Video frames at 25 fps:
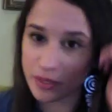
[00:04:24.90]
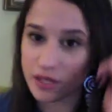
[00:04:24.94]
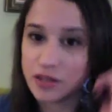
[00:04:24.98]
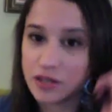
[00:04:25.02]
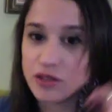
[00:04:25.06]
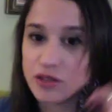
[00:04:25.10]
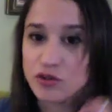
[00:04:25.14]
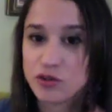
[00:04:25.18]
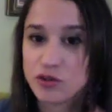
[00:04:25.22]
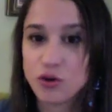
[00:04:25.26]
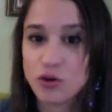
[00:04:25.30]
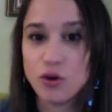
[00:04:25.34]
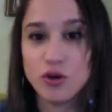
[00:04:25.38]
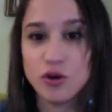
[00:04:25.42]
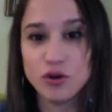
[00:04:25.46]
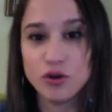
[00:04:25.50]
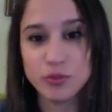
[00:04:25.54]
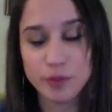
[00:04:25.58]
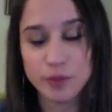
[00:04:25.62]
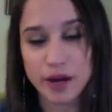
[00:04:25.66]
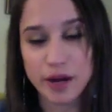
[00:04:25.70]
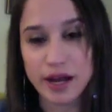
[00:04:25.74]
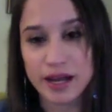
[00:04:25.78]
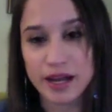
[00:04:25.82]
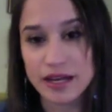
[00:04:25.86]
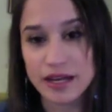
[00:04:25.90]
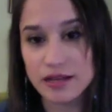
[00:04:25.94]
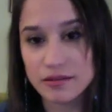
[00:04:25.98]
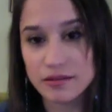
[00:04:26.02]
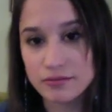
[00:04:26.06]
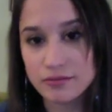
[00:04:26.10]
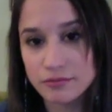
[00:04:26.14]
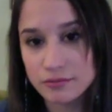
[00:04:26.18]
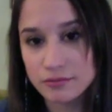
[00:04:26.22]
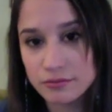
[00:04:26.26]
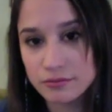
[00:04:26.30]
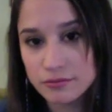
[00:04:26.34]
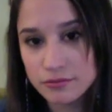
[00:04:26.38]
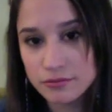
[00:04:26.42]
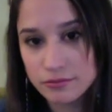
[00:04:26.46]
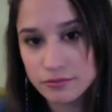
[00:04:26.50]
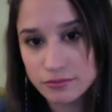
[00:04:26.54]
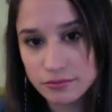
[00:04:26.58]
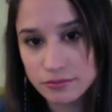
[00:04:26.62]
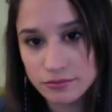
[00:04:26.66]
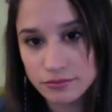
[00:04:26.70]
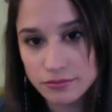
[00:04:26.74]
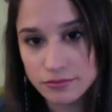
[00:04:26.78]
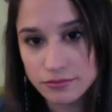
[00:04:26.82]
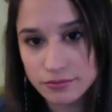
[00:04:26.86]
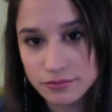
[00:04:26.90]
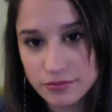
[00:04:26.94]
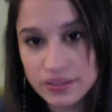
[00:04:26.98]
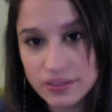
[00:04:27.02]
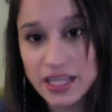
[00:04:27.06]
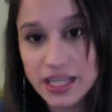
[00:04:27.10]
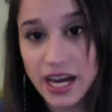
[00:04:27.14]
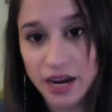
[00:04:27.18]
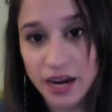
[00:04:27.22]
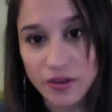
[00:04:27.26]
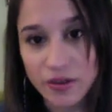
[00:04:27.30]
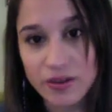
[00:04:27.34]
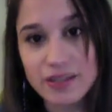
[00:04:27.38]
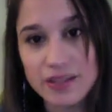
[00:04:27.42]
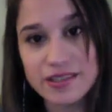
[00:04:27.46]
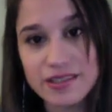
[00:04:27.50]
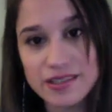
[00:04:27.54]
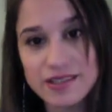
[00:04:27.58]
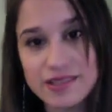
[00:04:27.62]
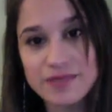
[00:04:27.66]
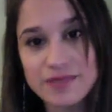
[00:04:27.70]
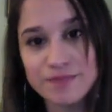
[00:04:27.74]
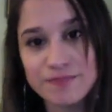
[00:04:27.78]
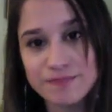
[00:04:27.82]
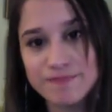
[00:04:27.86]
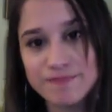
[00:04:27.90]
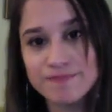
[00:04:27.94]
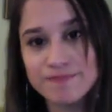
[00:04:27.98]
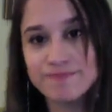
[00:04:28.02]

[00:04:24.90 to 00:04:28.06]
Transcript: being controlled by tyrants,